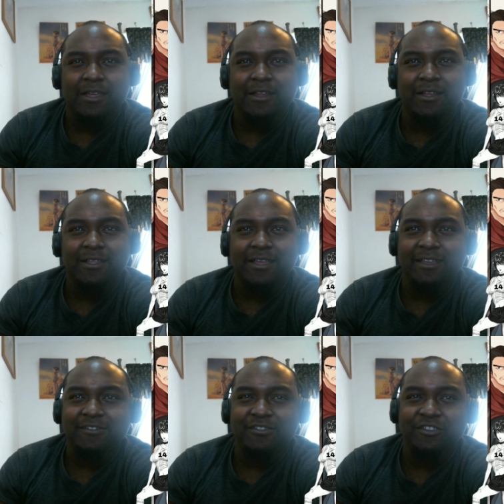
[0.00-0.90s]
Uh, I
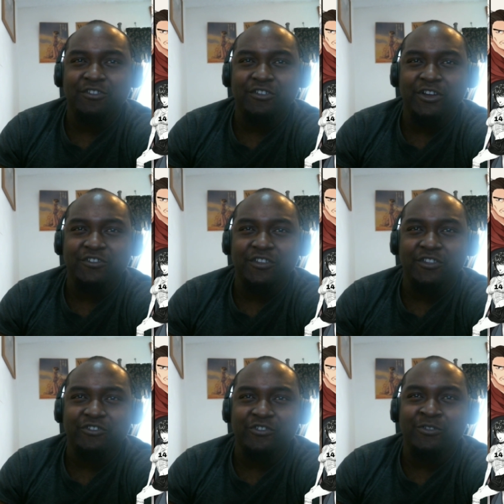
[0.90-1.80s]
guess these are his
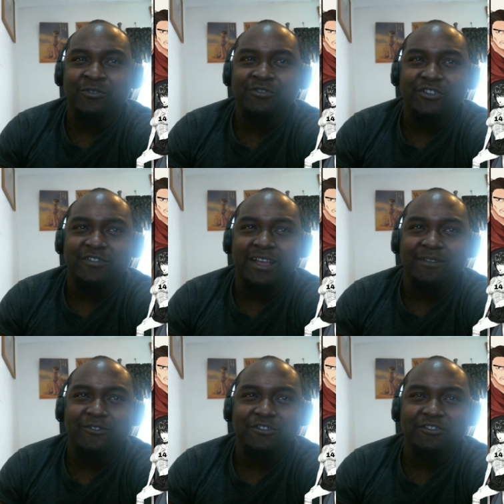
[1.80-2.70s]
other drones or
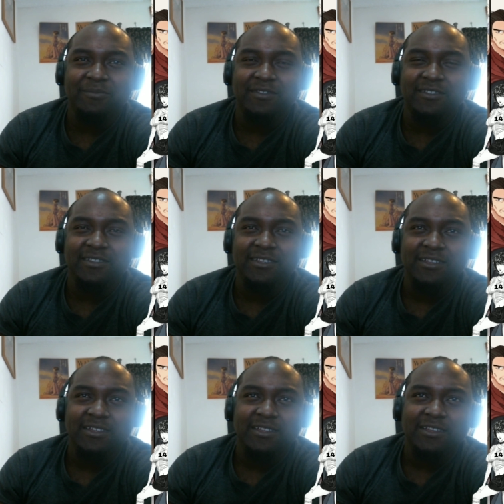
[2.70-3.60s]
attack forces, basically.
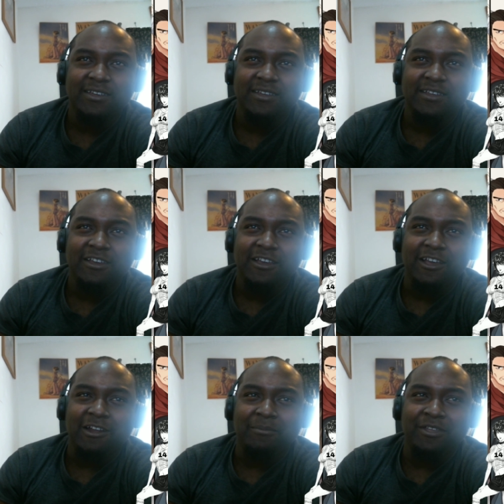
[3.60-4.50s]

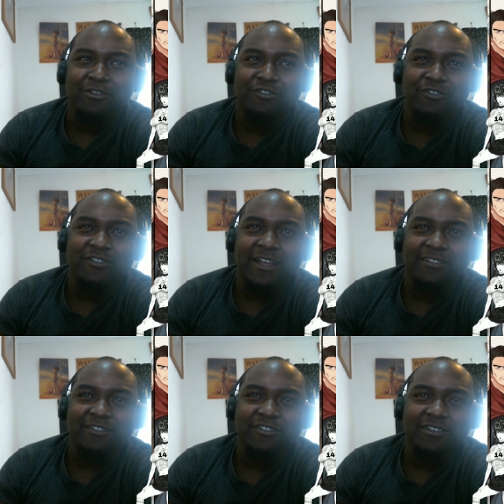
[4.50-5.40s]
That are being used to attack
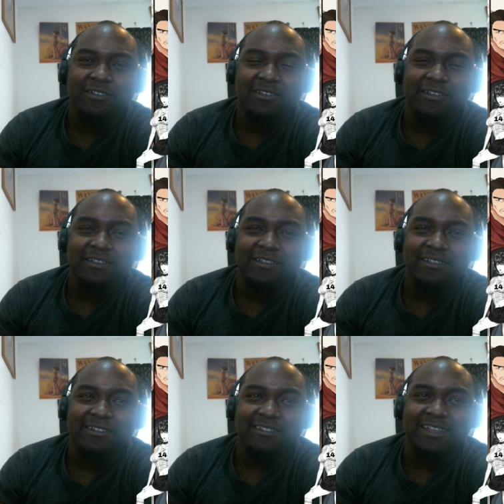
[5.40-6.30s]
the shit.
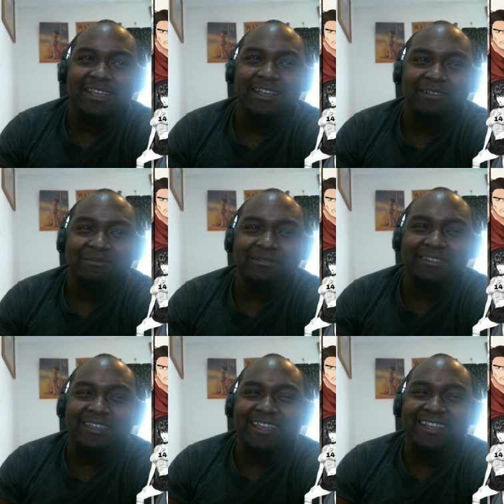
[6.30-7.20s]
Damn.
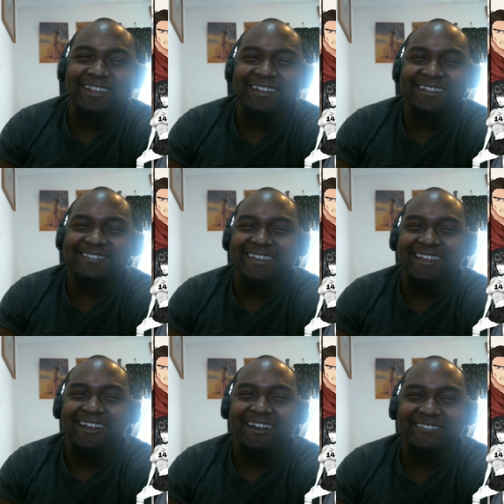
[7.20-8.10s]
this
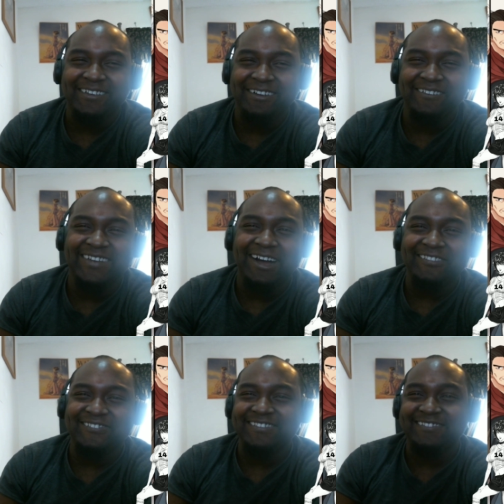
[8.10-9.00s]
nigga guy over no
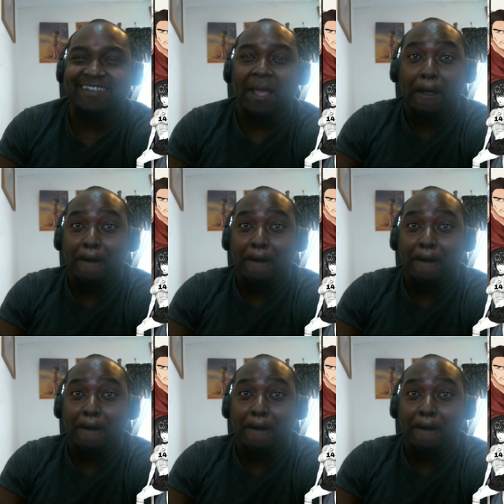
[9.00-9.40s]
mouth. He's just like.